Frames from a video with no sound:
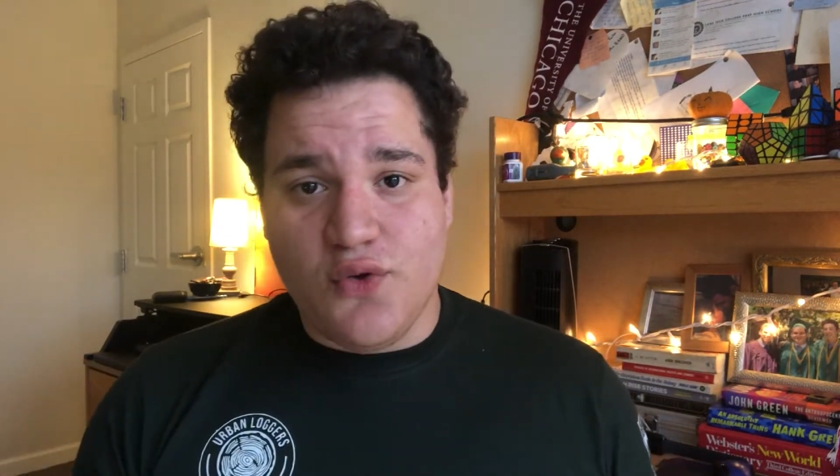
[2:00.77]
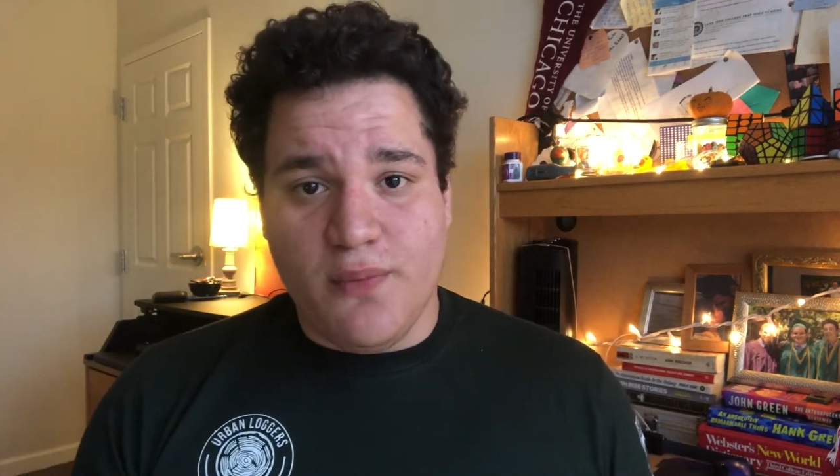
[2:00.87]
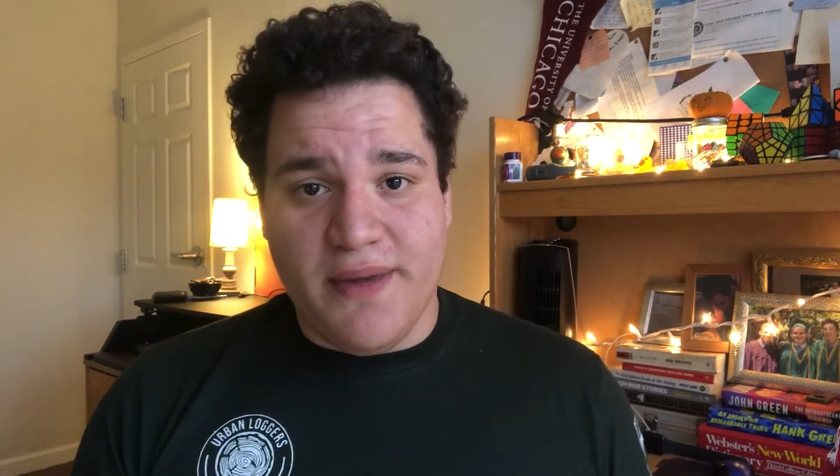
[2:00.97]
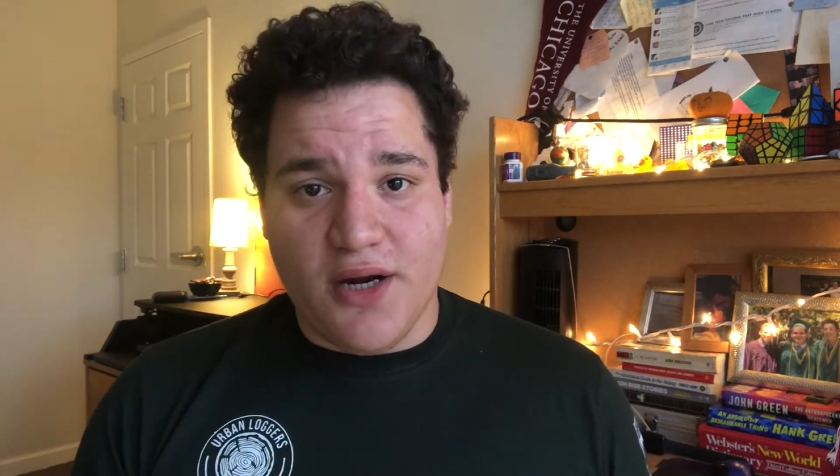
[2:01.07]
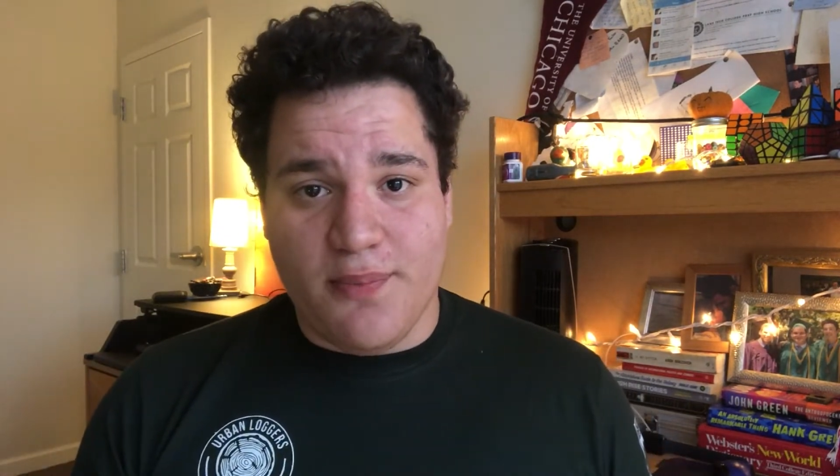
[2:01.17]
to a
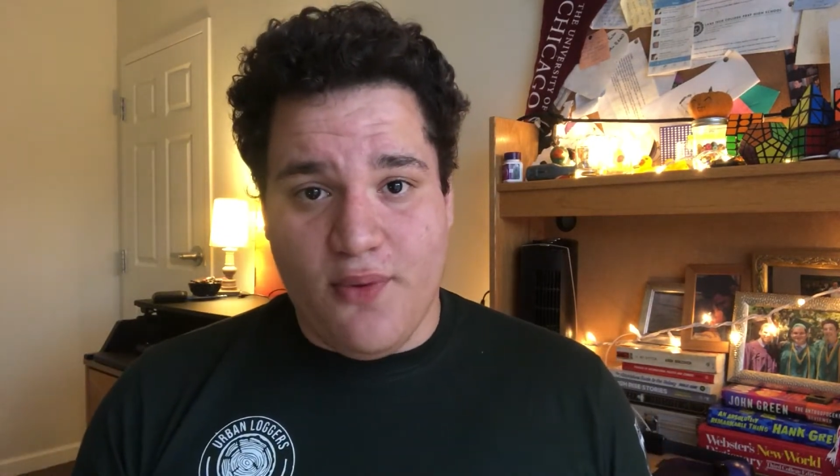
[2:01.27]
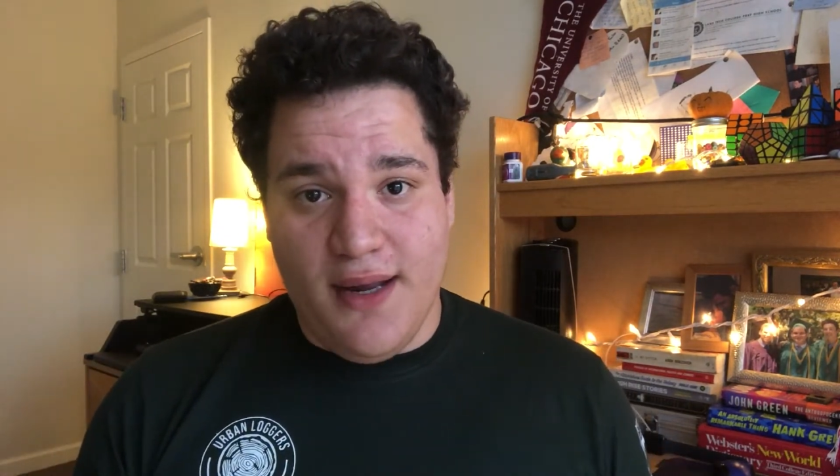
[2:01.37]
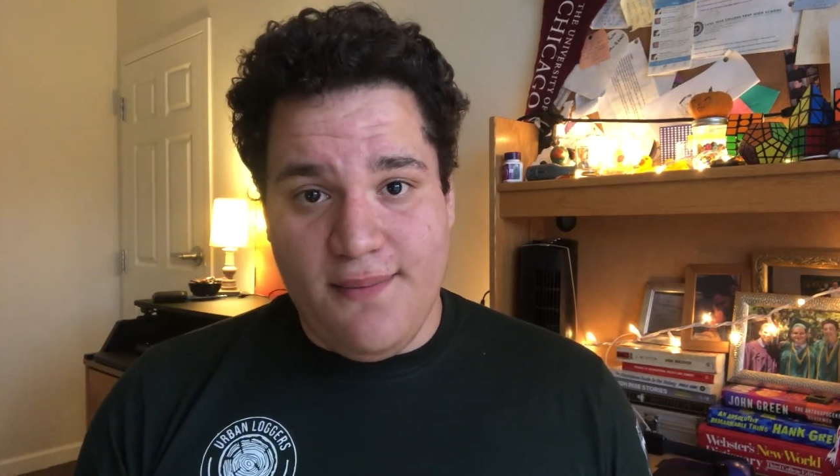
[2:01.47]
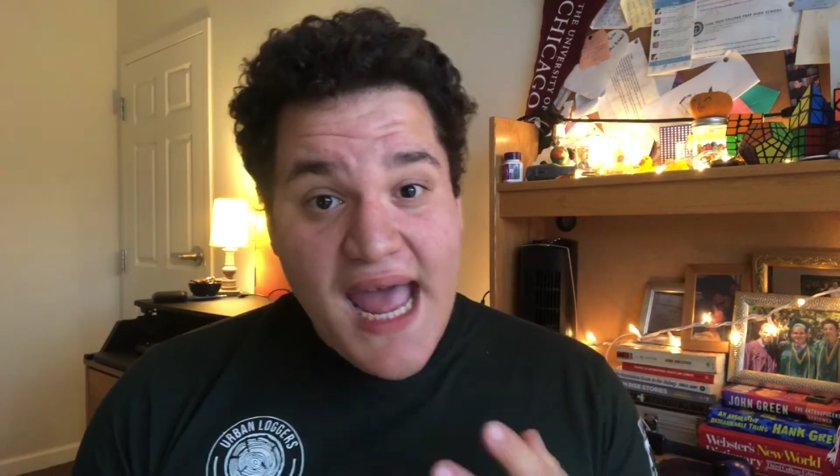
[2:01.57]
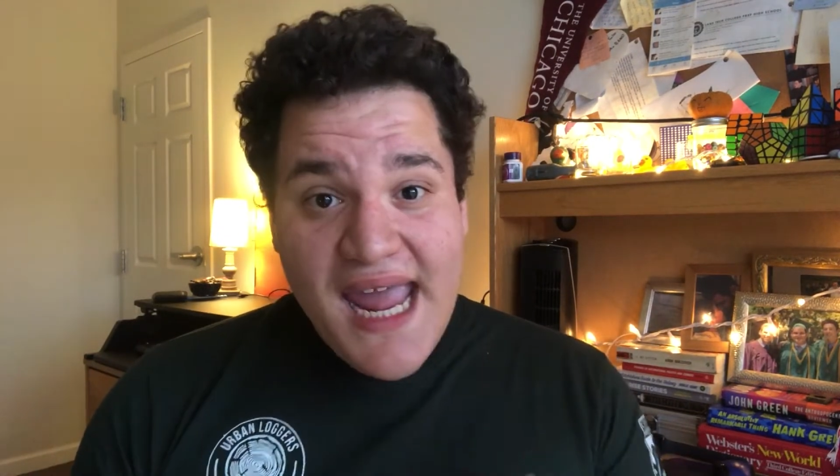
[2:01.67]
bigger
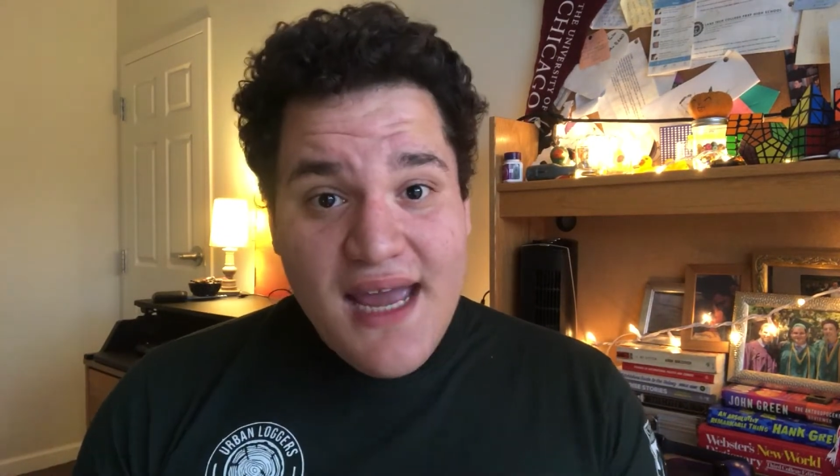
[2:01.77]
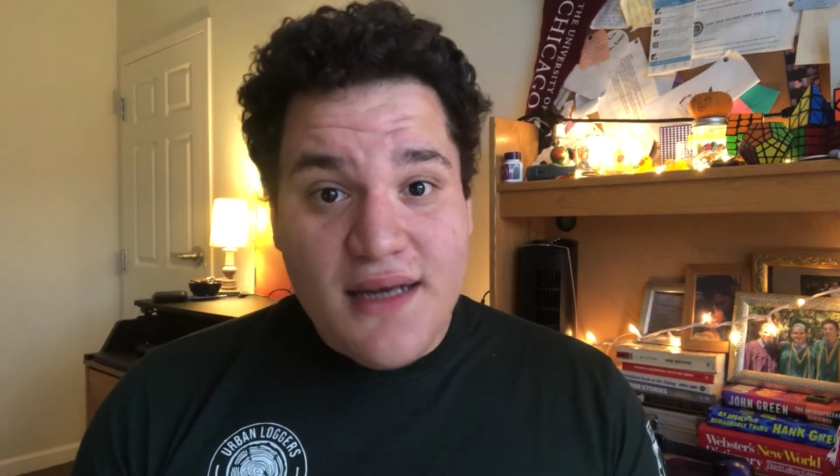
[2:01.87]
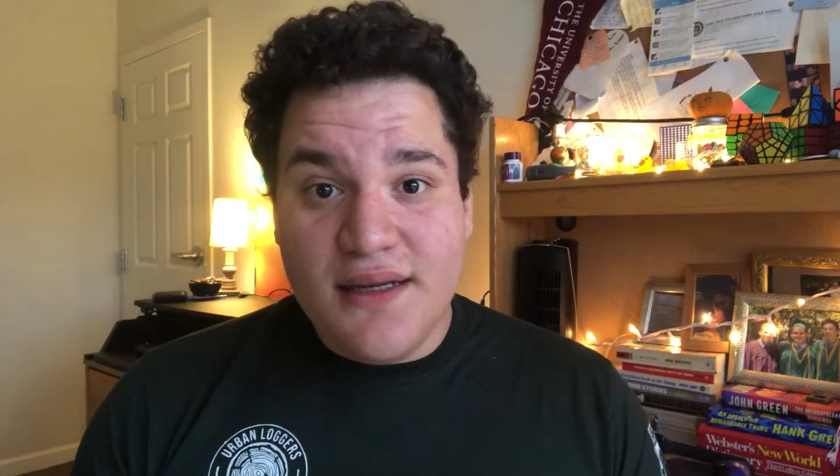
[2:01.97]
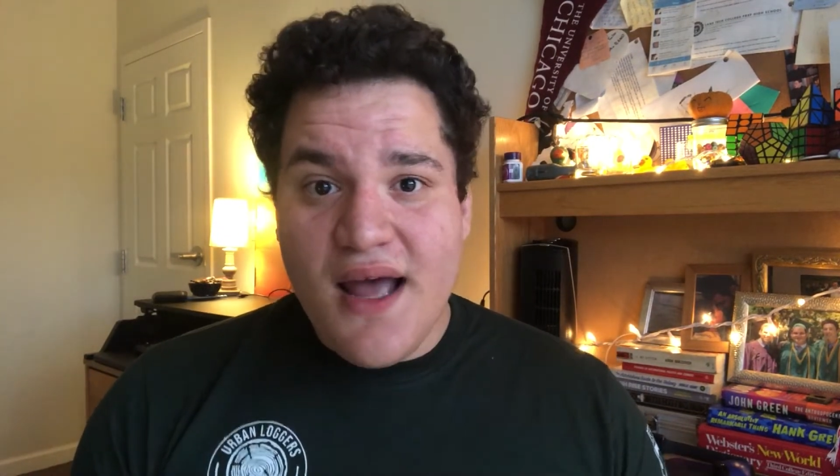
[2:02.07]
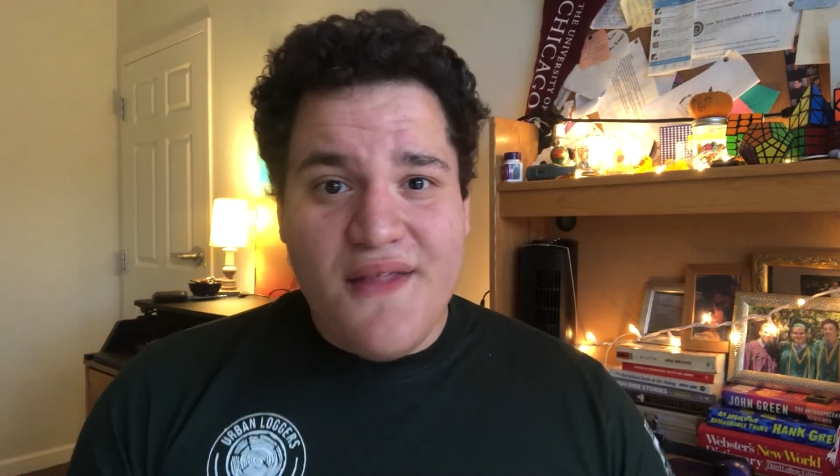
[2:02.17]
point.
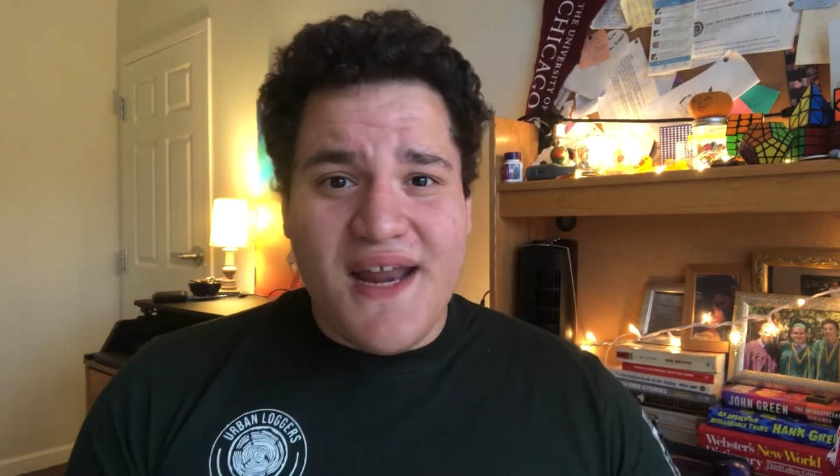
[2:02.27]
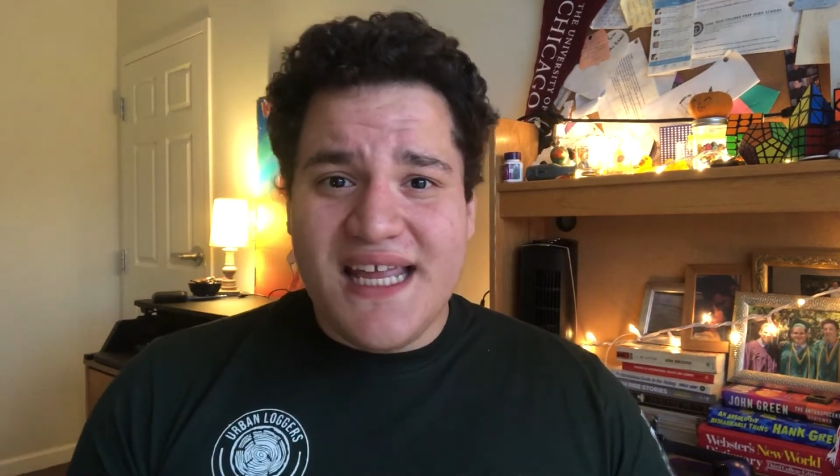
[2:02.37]
And that I